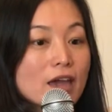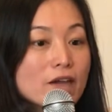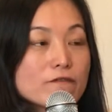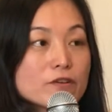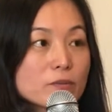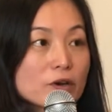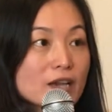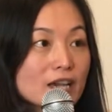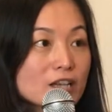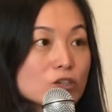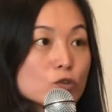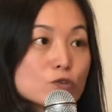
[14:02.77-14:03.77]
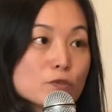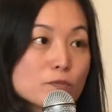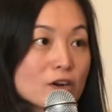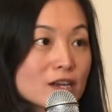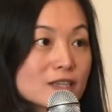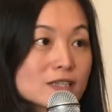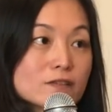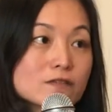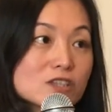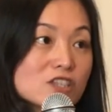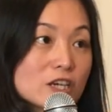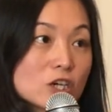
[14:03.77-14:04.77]
everybody can use your product
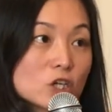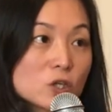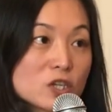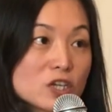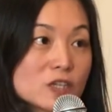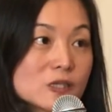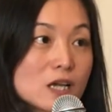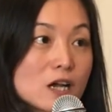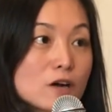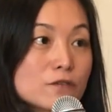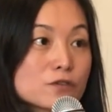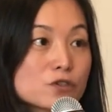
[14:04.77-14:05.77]
services, including yourself.